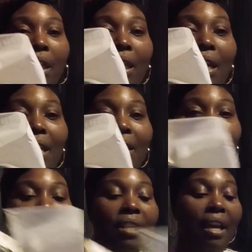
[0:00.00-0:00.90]
I had
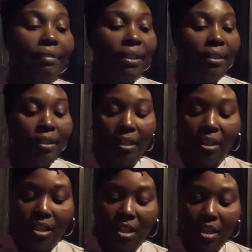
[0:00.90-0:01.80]
these napkins
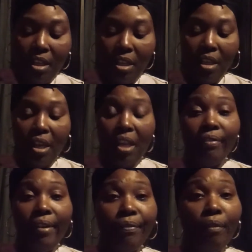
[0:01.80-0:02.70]
and had it
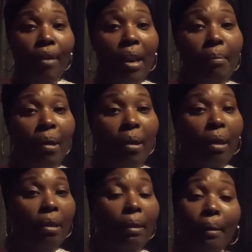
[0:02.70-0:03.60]
wrapped around it, but
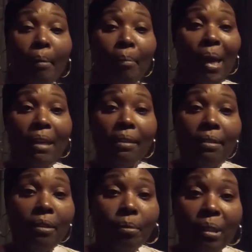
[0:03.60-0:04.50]
my hand
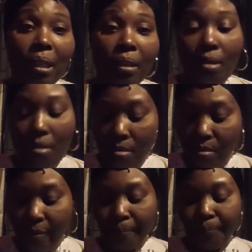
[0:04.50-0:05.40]
still was getting cold.
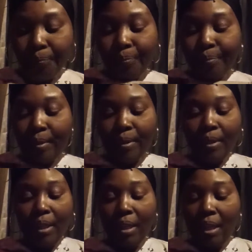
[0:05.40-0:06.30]

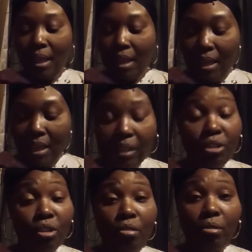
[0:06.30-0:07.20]
And it's
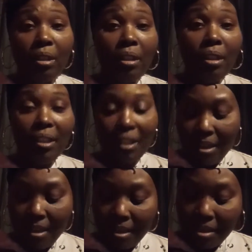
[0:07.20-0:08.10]
so good.
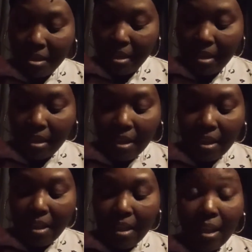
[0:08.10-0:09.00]

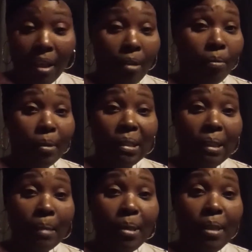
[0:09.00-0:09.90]
I don't want to
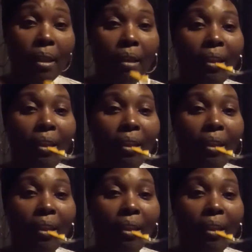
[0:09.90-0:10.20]
stop eating it.